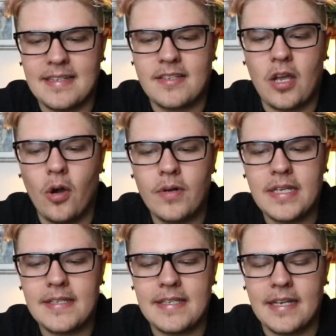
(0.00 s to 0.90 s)
is
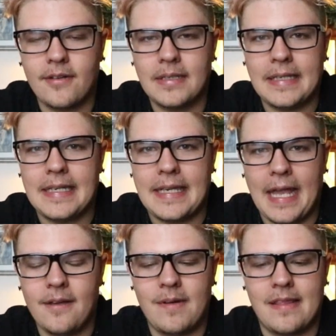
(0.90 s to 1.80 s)
Codee secretly
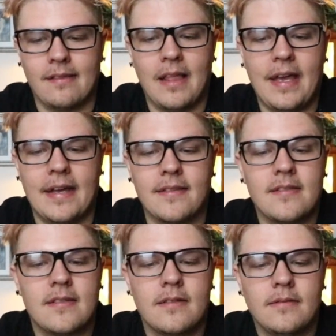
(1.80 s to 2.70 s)
gay with Lance?